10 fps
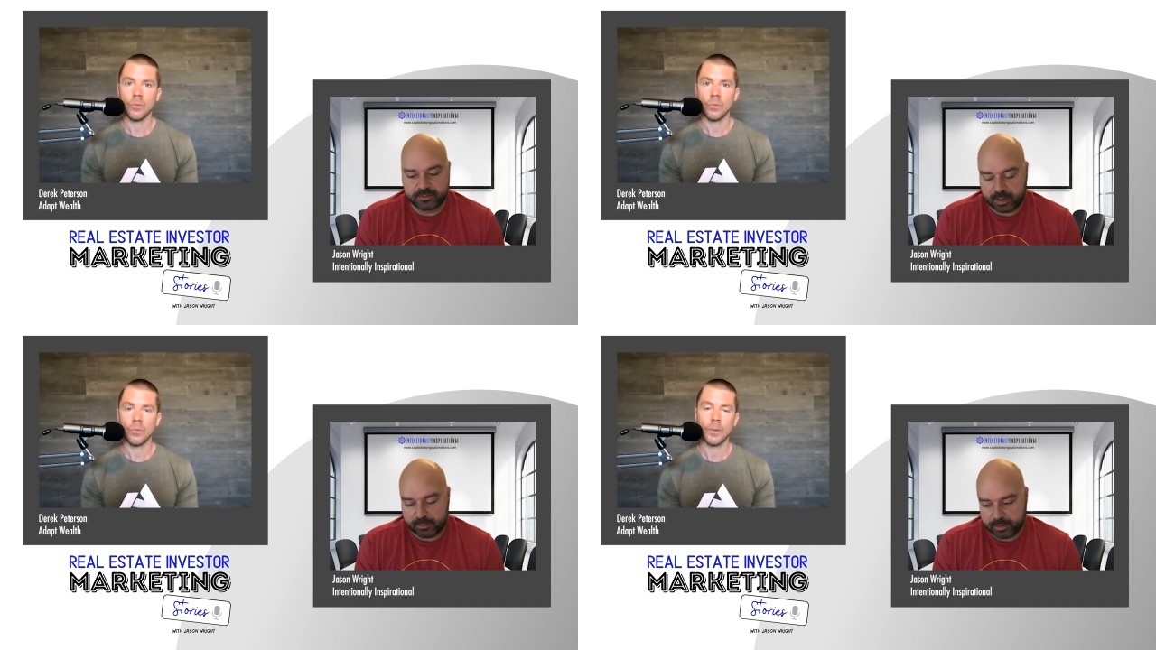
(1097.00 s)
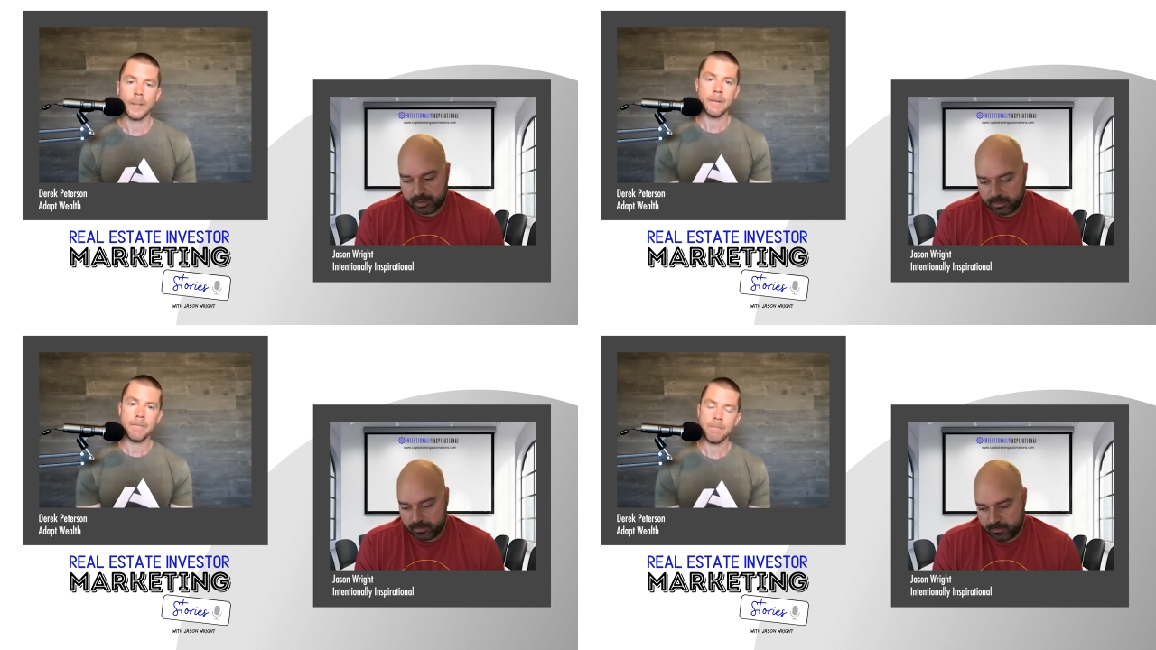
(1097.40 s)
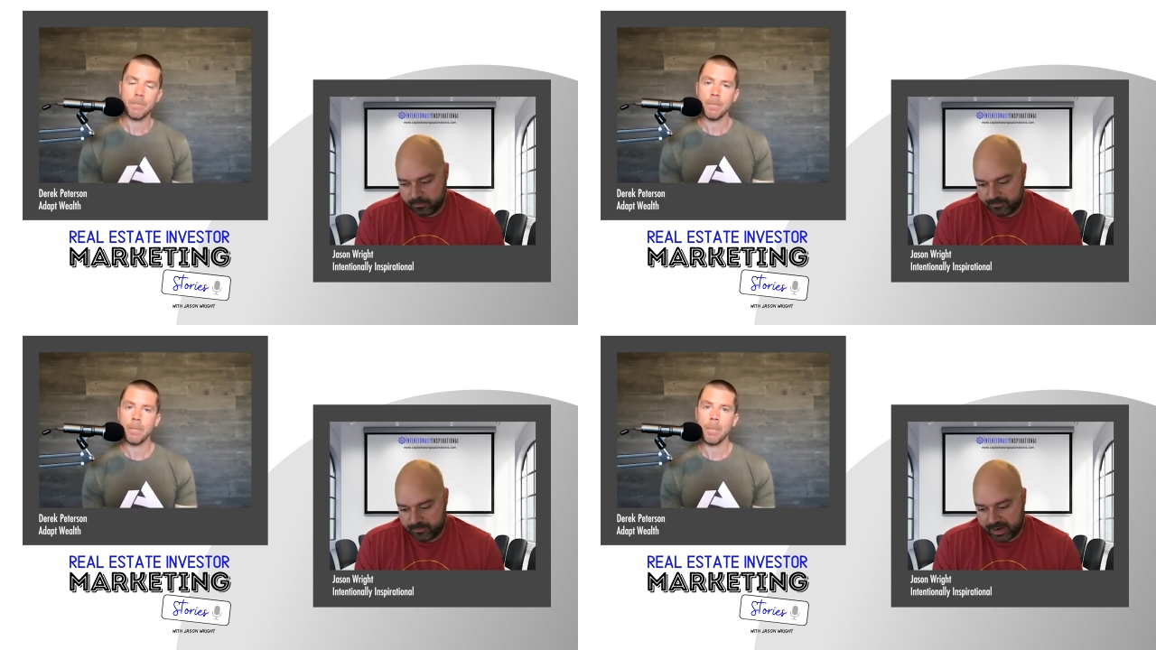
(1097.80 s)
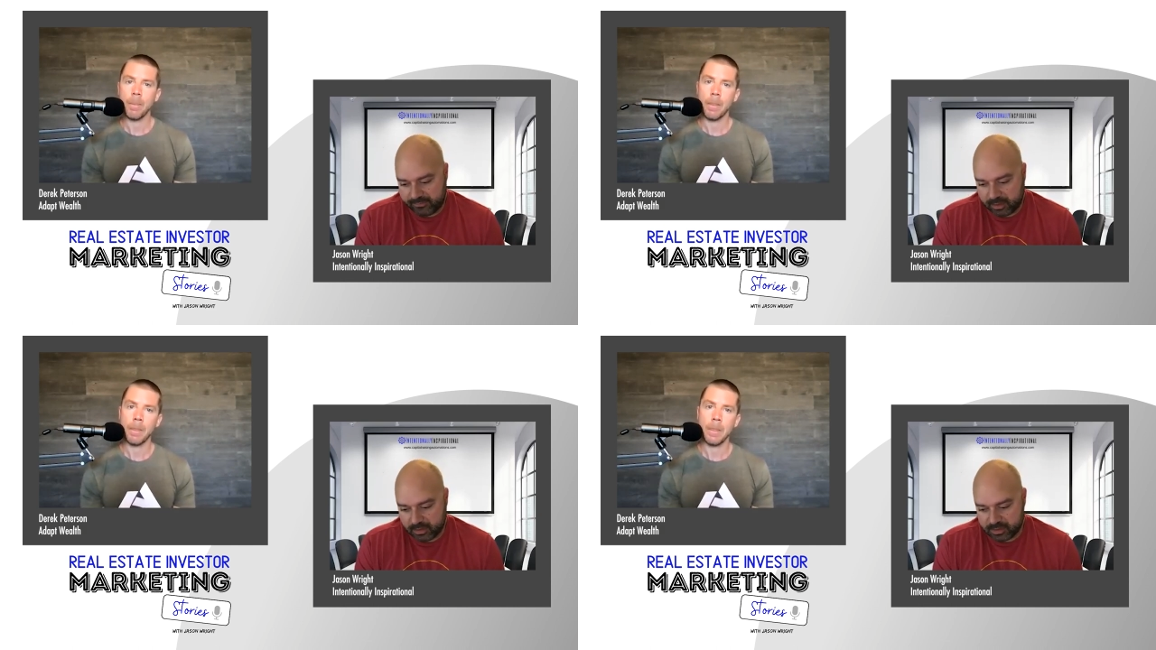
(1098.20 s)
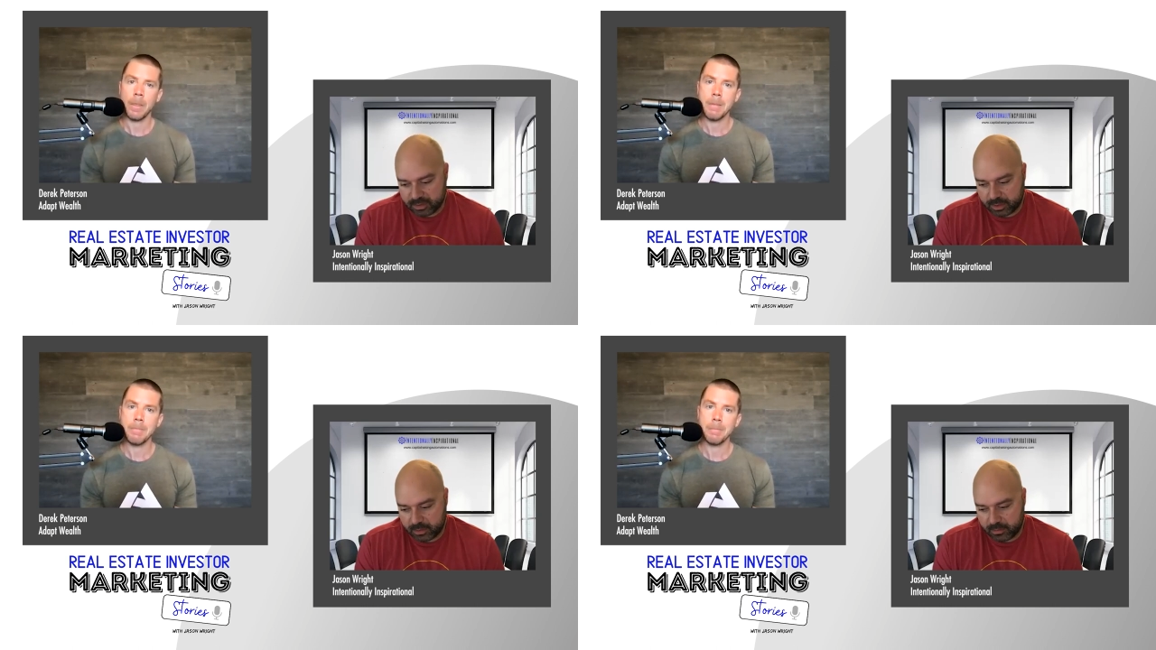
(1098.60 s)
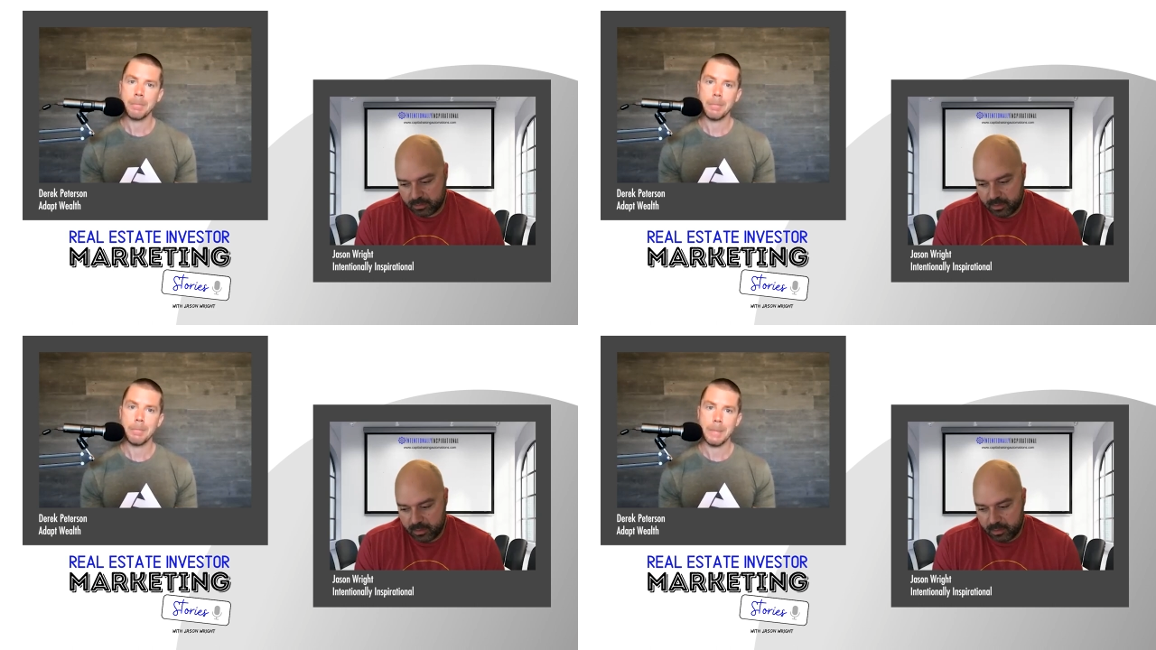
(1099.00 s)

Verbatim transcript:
Speaker 1: is probably 5 years ago,